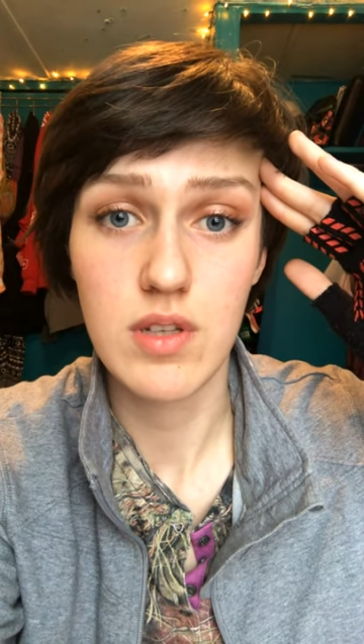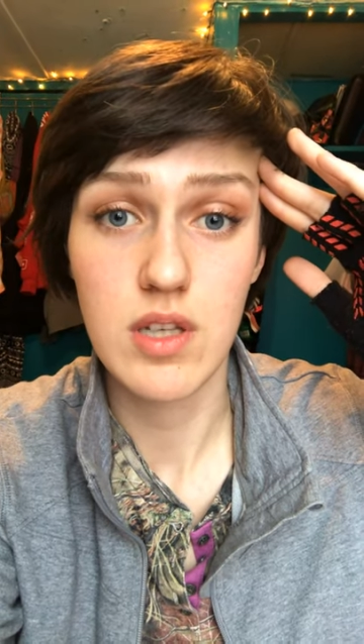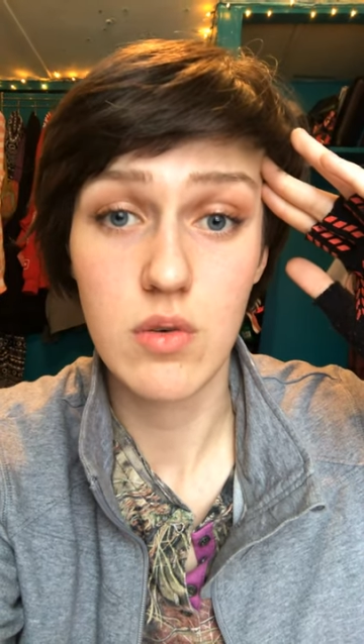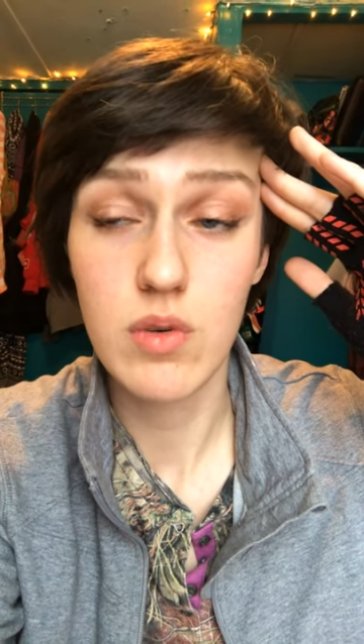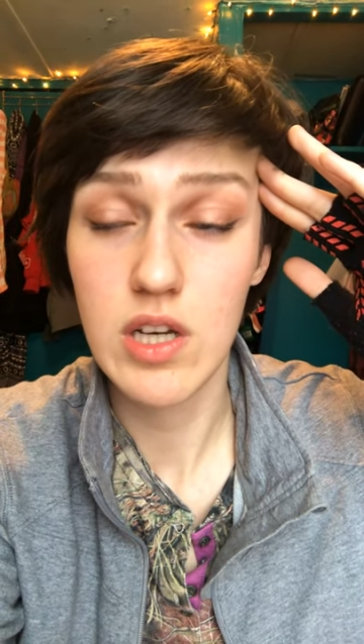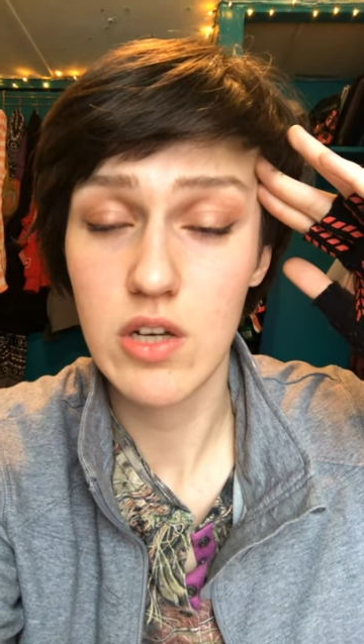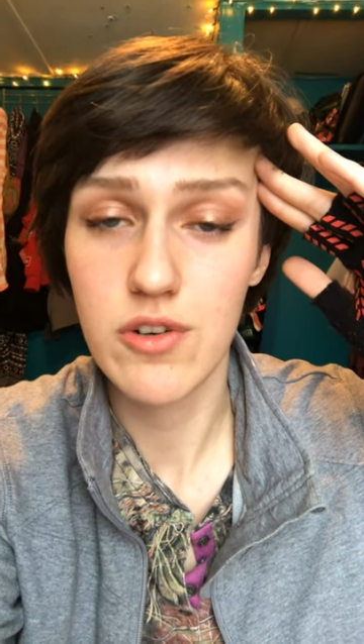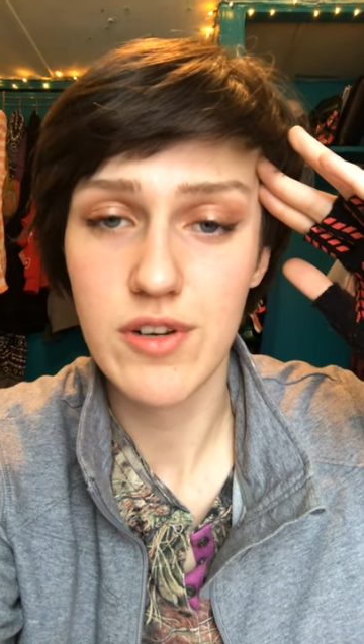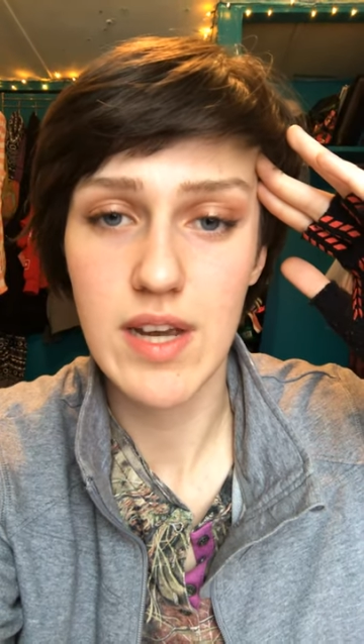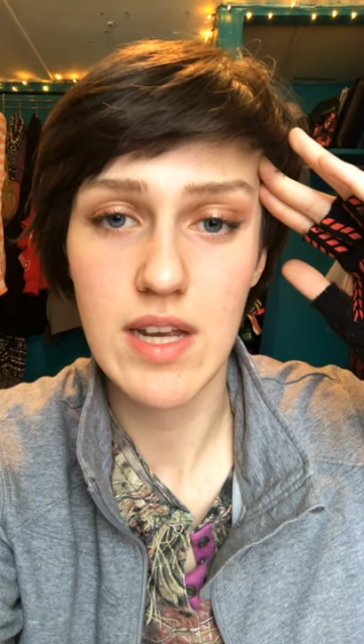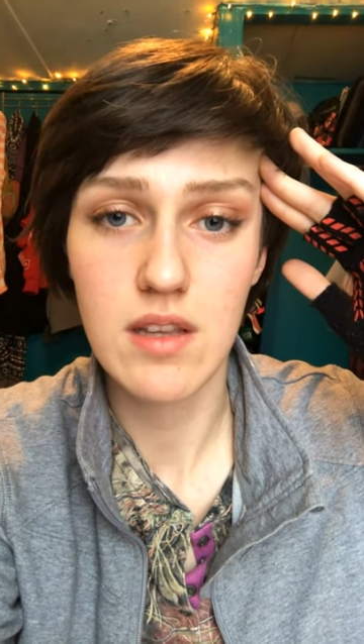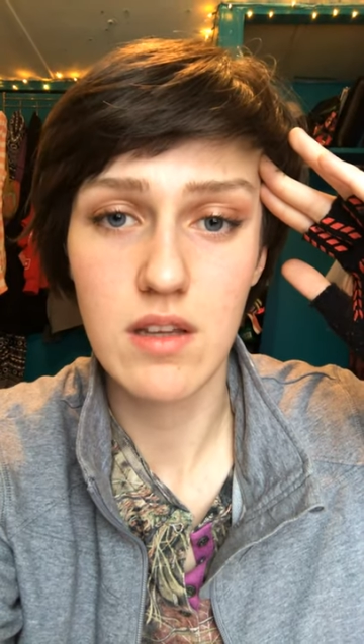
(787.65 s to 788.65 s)
You can
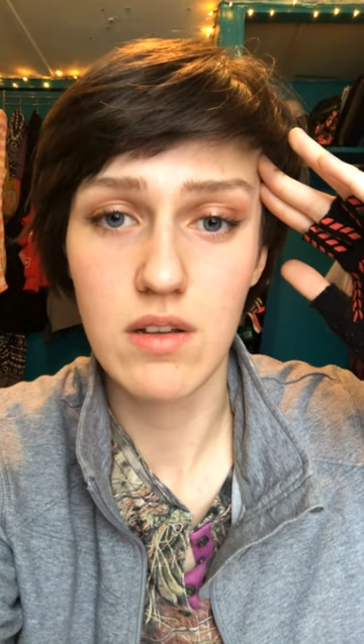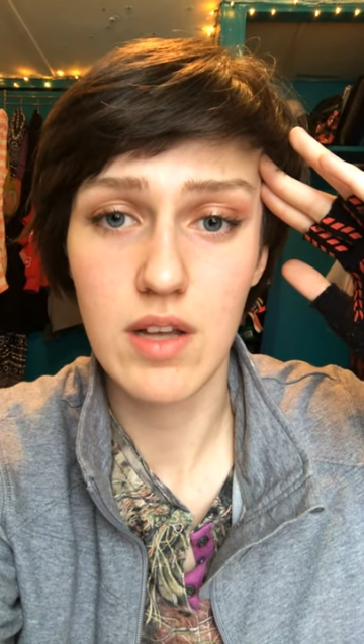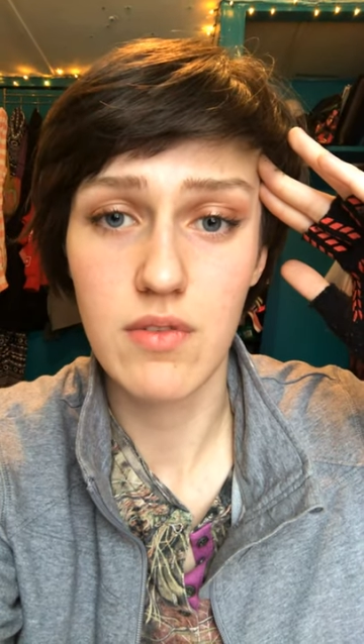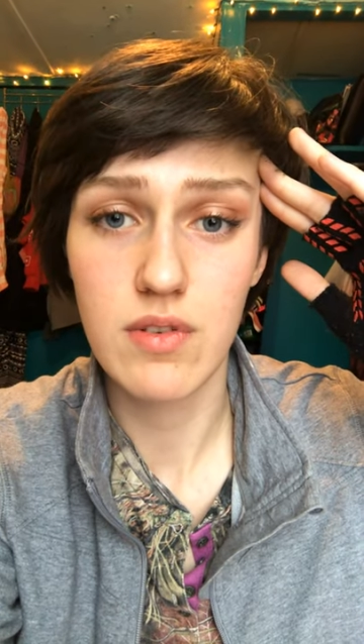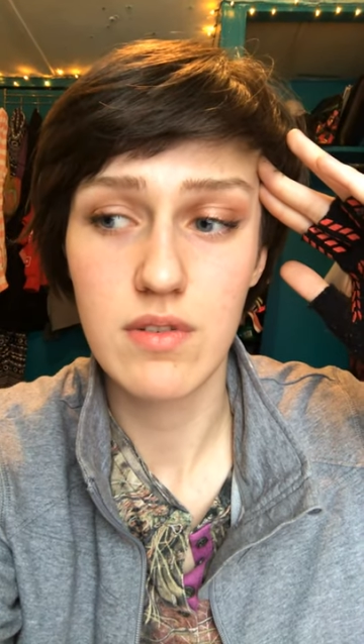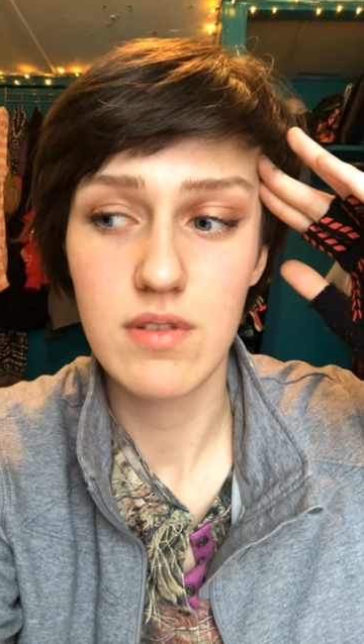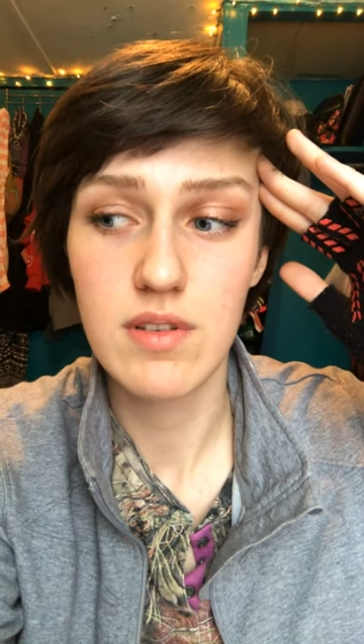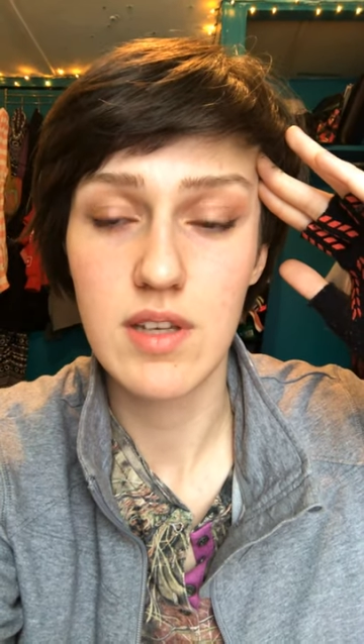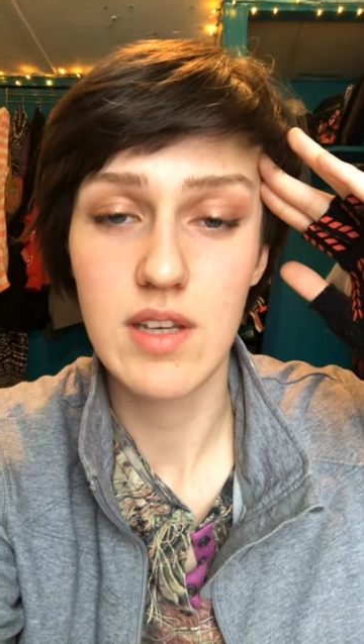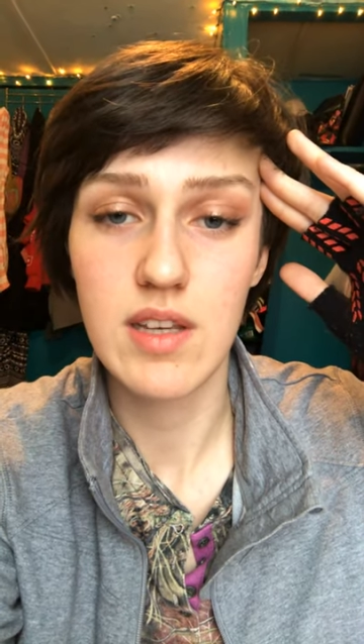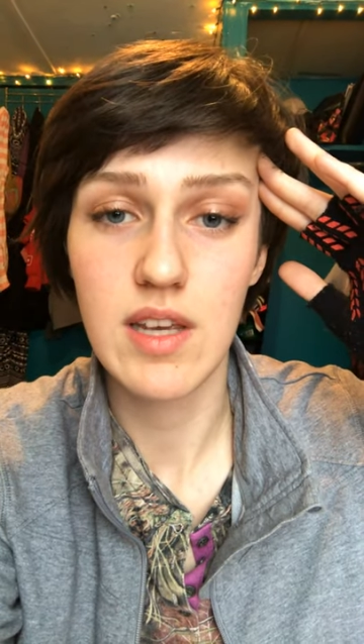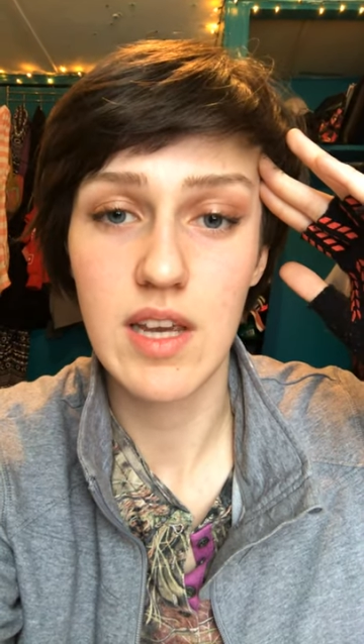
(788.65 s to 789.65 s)
create oh, the love wow.
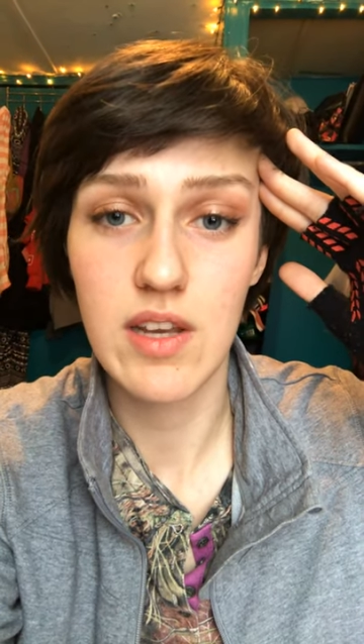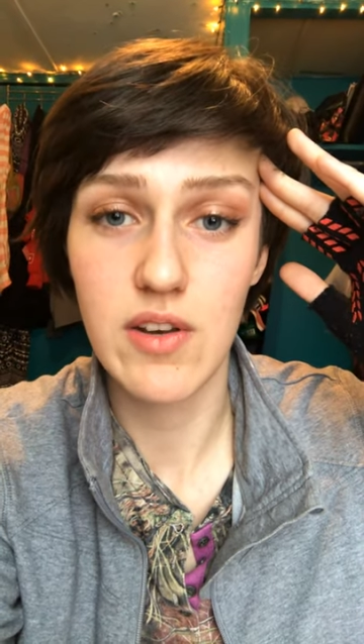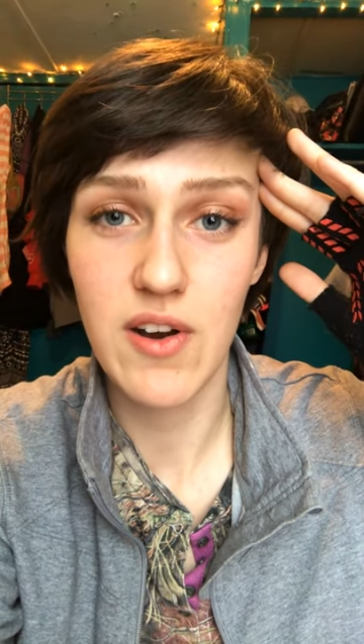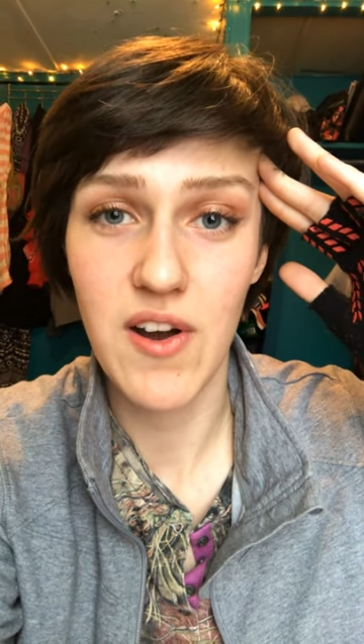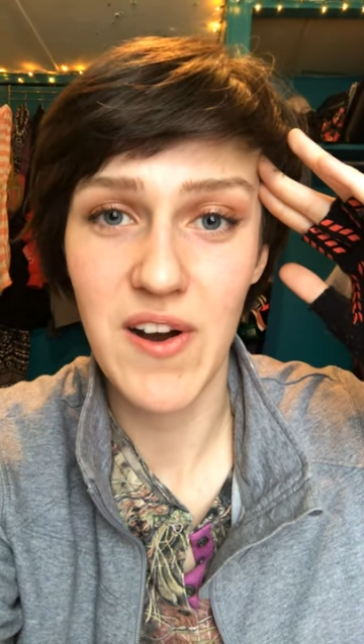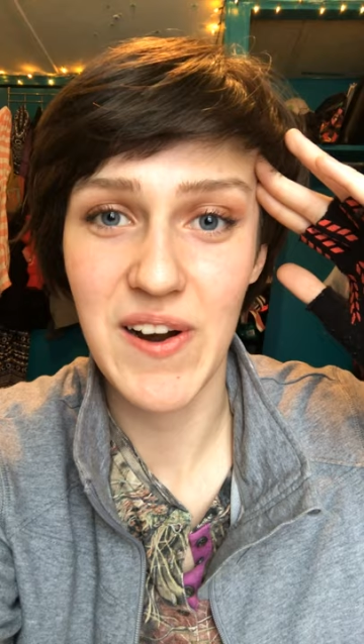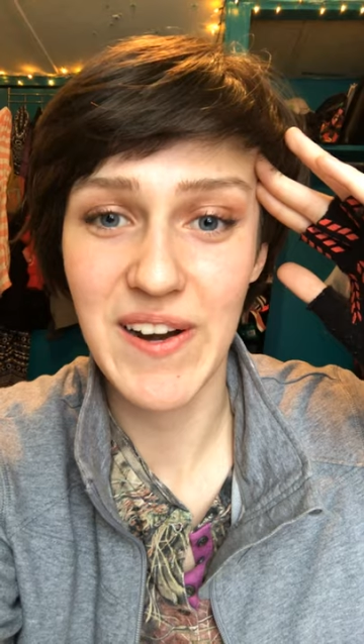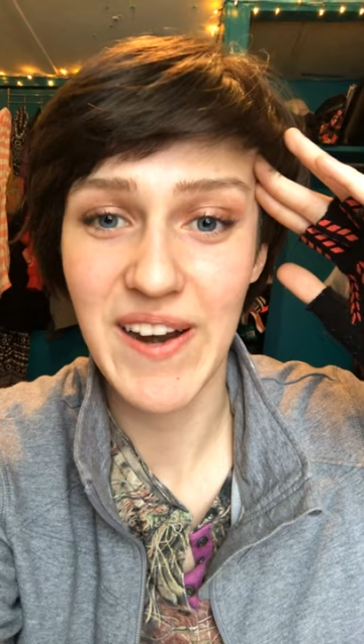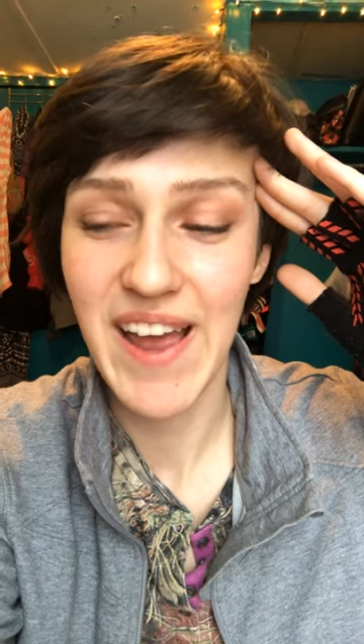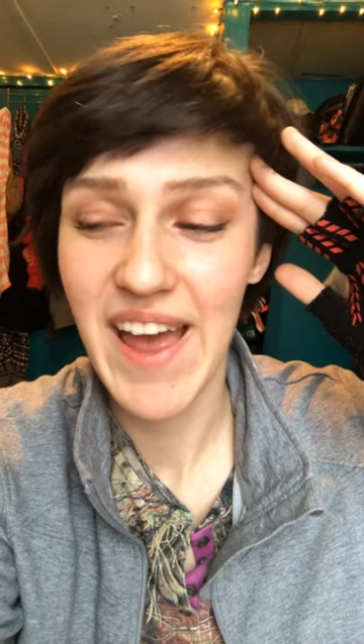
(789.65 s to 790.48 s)
in your heart.